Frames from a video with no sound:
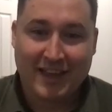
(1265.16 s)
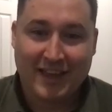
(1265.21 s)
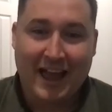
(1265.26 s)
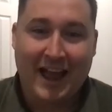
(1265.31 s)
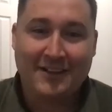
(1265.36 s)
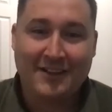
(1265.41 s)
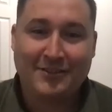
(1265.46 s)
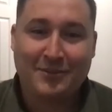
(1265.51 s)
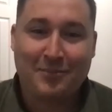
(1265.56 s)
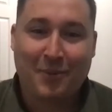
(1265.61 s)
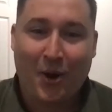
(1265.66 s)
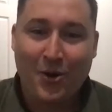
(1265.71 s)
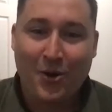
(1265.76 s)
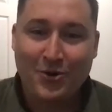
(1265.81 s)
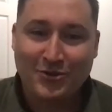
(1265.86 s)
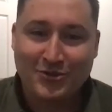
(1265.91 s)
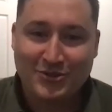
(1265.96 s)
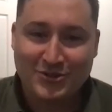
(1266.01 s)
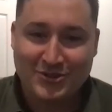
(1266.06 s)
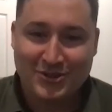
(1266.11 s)
as
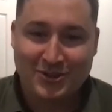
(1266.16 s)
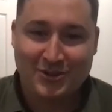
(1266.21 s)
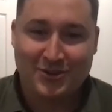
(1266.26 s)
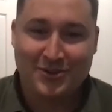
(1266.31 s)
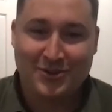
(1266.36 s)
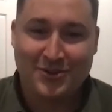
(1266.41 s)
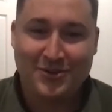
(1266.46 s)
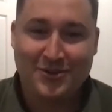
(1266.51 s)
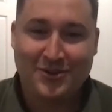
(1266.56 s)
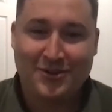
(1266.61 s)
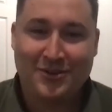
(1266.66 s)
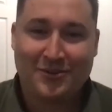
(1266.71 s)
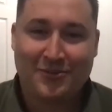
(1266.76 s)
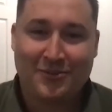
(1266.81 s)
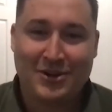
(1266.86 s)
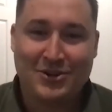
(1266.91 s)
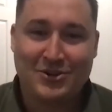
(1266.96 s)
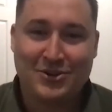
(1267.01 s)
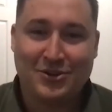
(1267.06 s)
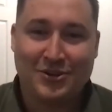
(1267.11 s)
opposed to
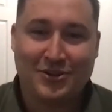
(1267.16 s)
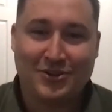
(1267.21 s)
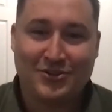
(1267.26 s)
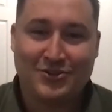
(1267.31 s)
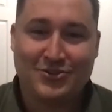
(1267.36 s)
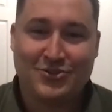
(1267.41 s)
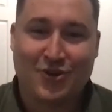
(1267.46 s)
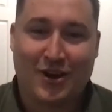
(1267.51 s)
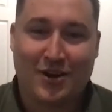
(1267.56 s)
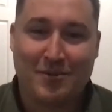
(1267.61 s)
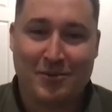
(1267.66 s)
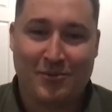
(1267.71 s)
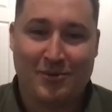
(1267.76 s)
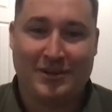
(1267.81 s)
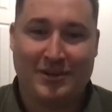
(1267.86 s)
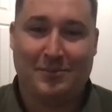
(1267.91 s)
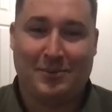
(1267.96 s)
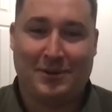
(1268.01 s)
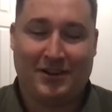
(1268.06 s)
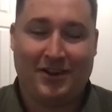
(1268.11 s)
when you're trying to be
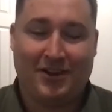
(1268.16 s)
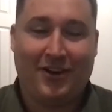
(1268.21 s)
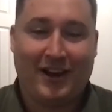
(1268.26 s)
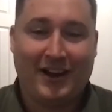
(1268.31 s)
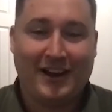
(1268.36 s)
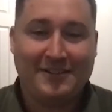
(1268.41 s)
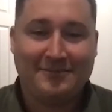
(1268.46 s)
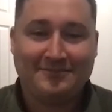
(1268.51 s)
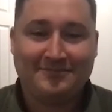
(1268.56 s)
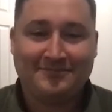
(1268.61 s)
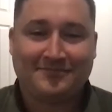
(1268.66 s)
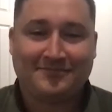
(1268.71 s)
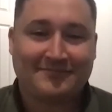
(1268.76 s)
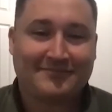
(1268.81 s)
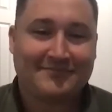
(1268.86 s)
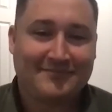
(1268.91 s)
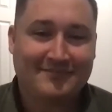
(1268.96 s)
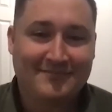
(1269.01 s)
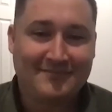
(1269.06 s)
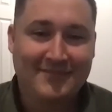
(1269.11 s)
really polite
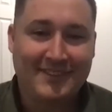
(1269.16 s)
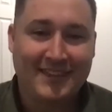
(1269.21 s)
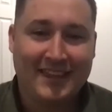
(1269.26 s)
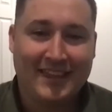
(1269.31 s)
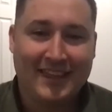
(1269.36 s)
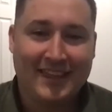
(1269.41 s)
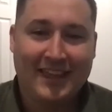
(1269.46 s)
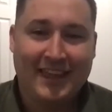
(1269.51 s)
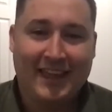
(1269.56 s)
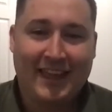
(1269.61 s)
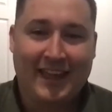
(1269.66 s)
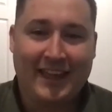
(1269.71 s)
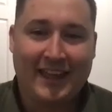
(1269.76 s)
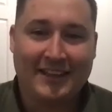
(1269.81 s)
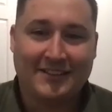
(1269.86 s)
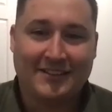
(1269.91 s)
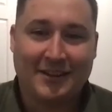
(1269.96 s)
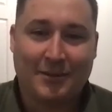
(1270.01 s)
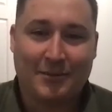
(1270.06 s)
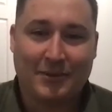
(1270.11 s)

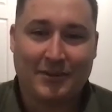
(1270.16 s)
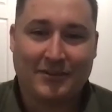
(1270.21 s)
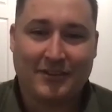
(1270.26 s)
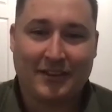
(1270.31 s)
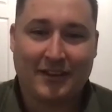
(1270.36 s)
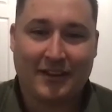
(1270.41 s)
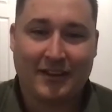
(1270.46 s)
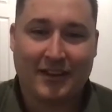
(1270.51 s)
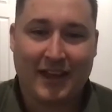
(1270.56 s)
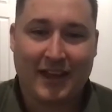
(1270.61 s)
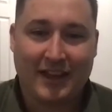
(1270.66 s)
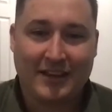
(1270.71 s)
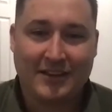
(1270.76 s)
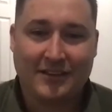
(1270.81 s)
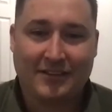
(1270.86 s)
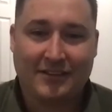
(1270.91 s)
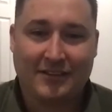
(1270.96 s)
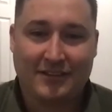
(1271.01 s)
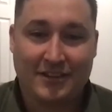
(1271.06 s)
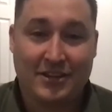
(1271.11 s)
and someone said, and
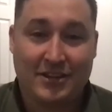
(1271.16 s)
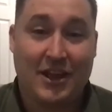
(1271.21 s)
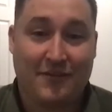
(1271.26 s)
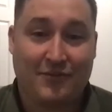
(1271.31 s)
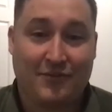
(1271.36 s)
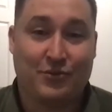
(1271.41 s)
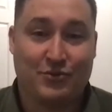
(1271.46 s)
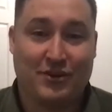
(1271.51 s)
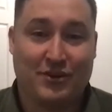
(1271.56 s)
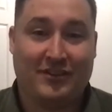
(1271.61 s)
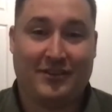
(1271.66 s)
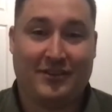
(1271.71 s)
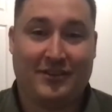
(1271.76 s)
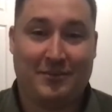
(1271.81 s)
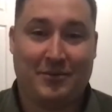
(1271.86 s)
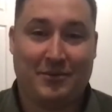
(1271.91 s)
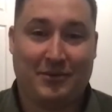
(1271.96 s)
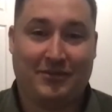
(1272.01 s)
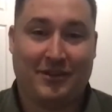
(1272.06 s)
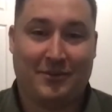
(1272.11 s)
you have to address
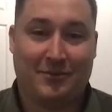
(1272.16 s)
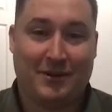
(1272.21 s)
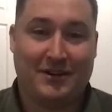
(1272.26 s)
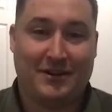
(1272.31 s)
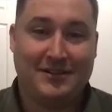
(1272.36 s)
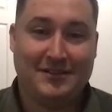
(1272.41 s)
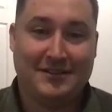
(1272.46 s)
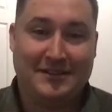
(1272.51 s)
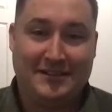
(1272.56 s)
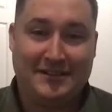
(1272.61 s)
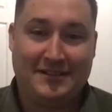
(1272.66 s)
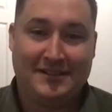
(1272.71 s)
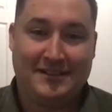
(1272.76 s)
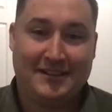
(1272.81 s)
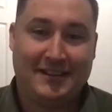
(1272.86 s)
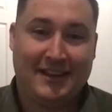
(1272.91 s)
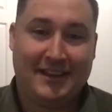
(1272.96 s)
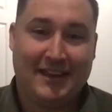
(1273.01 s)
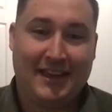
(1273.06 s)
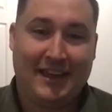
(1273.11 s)
something with someone
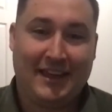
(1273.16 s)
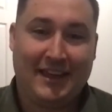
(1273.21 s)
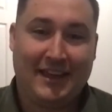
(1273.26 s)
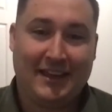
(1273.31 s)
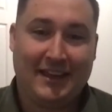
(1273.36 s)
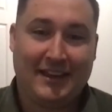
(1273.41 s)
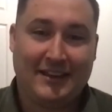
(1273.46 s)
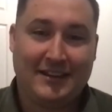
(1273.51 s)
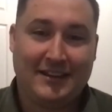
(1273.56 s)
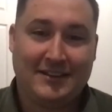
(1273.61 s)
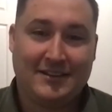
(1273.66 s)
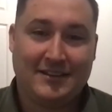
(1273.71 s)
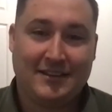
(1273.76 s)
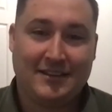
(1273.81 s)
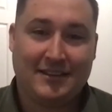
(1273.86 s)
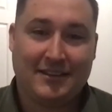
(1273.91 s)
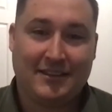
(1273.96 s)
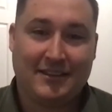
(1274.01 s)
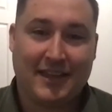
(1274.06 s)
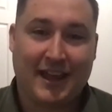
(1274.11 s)
and
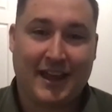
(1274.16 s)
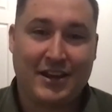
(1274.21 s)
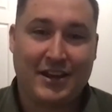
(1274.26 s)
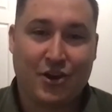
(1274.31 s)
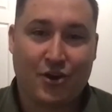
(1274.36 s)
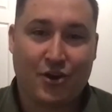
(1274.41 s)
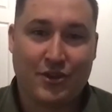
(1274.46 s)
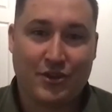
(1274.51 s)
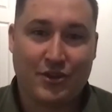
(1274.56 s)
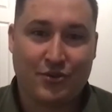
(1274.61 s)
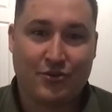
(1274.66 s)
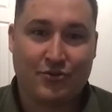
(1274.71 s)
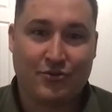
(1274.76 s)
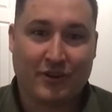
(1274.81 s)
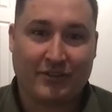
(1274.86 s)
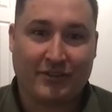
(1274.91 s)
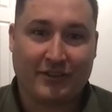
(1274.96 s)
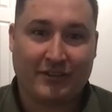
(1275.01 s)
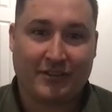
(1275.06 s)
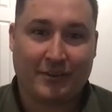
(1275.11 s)
they know that you're
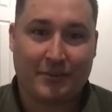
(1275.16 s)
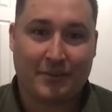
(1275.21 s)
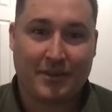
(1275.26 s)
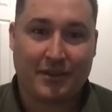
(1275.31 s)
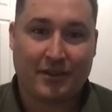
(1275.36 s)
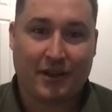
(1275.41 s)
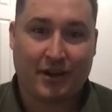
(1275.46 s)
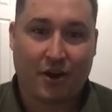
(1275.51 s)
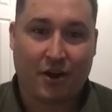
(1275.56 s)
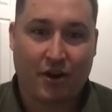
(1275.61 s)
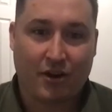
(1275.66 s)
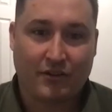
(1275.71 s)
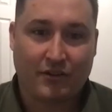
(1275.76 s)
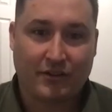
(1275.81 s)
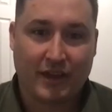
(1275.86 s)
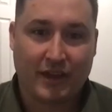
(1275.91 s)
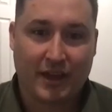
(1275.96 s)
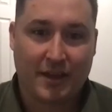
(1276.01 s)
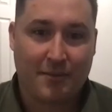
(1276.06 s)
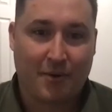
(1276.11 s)
addressing something. They're like, oh,
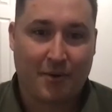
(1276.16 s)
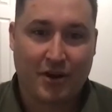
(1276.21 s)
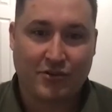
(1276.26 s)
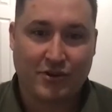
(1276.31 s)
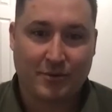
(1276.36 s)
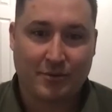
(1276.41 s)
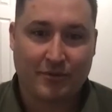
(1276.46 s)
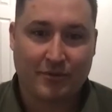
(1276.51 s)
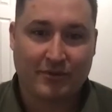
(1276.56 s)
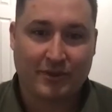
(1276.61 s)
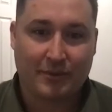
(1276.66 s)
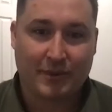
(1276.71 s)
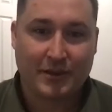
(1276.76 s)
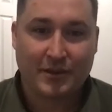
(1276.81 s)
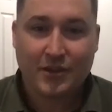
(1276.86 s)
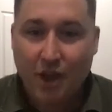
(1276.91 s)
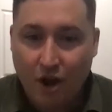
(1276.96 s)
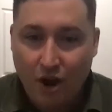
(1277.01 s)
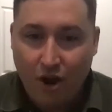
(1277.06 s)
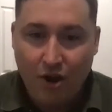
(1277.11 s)
am I in trouble for something?
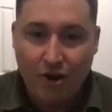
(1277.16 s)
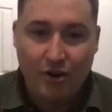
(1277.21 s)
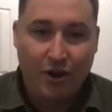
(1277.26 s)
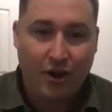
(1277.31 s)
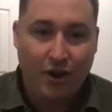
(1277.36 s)
No.